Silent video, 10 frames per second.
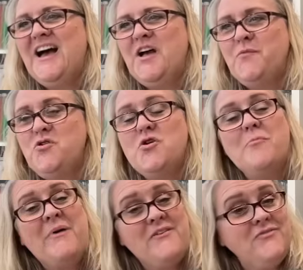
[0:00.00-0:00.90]
You can
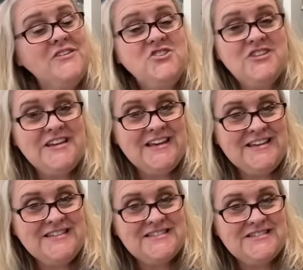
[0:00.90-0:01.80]
buy finishing
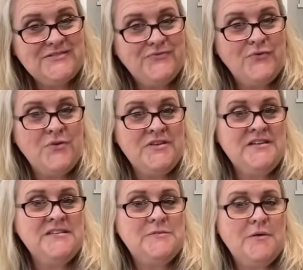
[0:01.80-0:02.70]
kits for
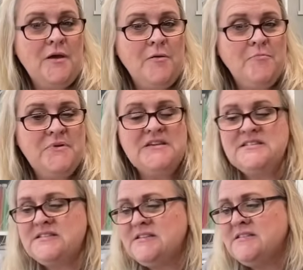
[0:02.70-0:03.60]
these
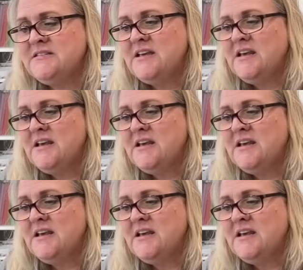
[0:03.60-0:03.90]
pieces